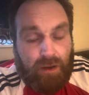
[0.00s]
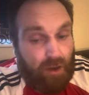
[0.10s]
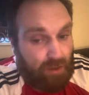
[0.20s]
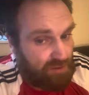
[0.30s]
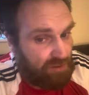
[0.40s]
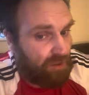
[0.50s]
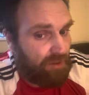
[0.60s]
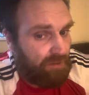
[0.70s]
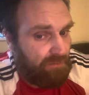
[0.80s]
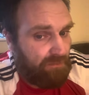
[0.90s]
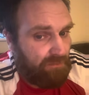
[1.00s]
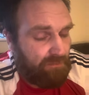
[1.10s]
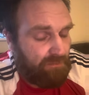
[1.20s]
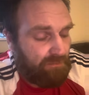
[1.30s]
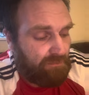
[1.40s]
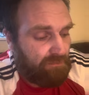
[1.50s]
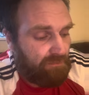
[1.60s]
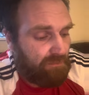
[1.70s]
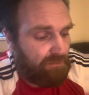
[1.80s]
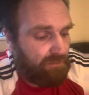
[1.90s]
I'd sign him,
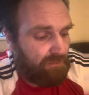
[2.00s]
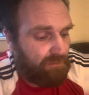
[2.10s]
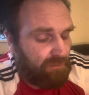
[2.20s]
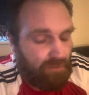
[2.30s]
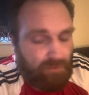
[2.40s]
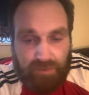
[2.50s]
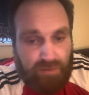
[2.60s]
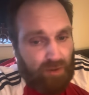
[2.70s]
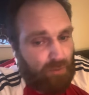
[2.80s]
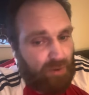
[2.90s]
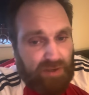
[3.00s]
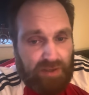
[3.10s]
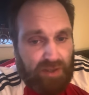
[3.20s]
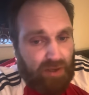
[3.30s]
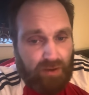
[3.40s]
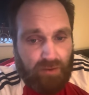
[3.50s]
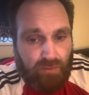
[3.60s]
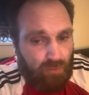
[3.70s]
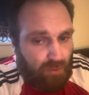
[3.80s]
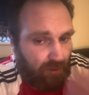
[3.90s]
but nowhere near
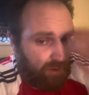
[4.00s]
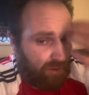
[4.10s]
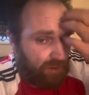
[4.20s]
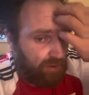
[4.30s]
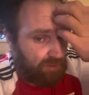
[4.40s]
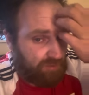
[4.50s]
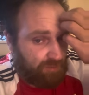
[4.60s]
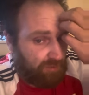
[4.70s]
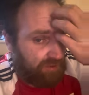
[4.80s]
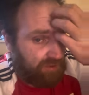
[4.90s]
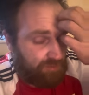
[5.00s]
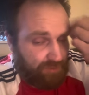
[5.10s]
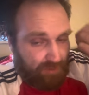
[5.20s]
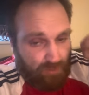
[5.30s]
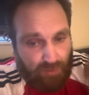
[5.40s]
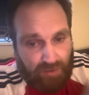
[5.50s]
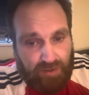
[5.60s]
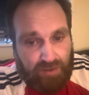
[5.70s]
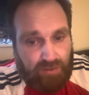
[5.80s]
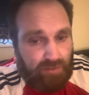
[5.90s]
what uh, Sporting Lisbon are wanting.